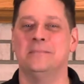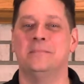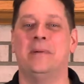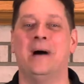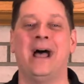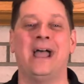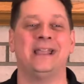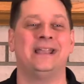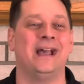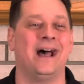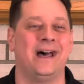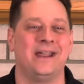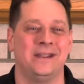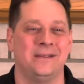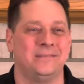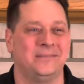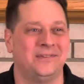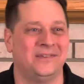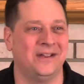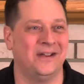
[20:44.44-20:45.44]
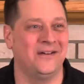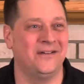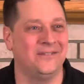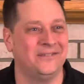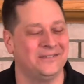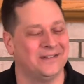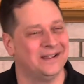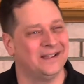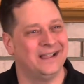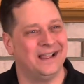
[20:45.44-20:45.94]
by God
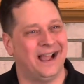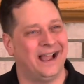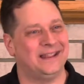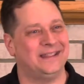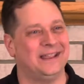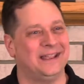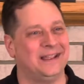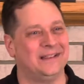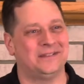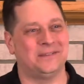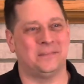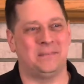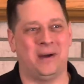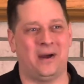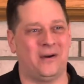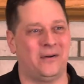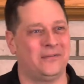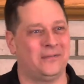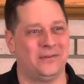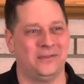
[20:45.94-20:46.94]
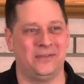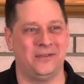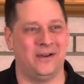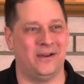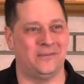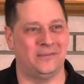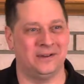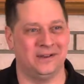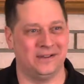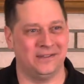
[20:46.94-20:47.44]
Himself. I think it's a powerful
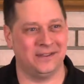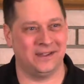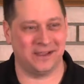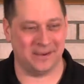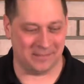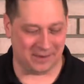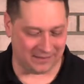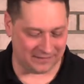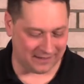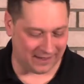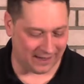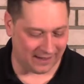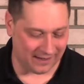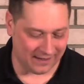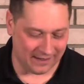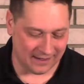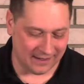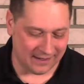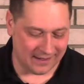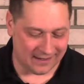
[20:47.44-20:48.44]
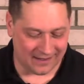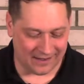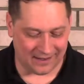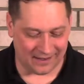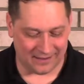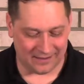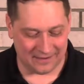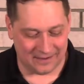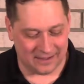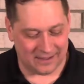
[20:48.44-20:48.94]
thought when you think about that.
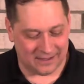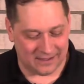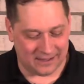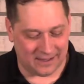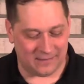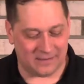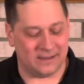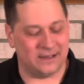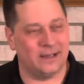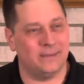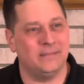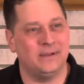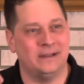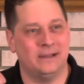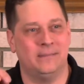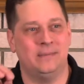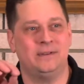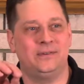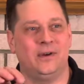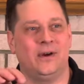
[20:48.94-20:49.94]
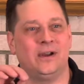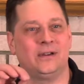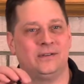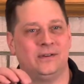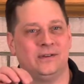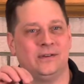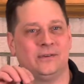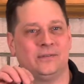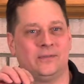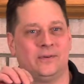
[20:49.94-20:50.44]
Uh, let, let, let, me talk to
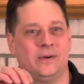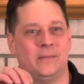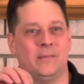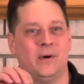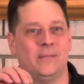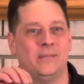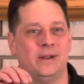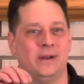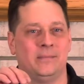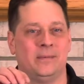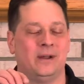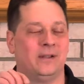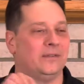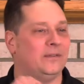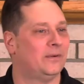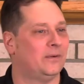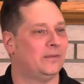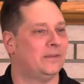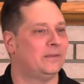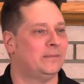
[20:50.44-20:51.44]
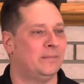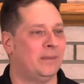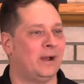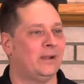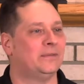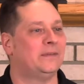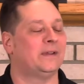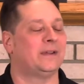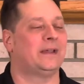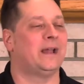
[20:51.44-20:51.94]
you just for a moment about the,
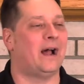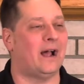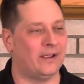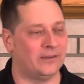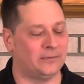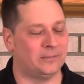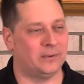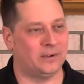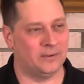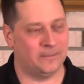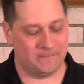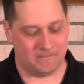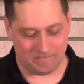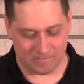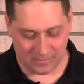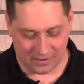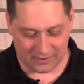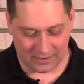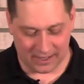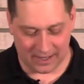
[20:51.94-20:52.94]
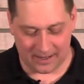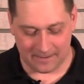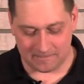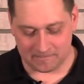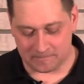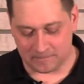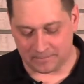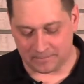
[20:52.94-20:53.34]
about the gospel, okay?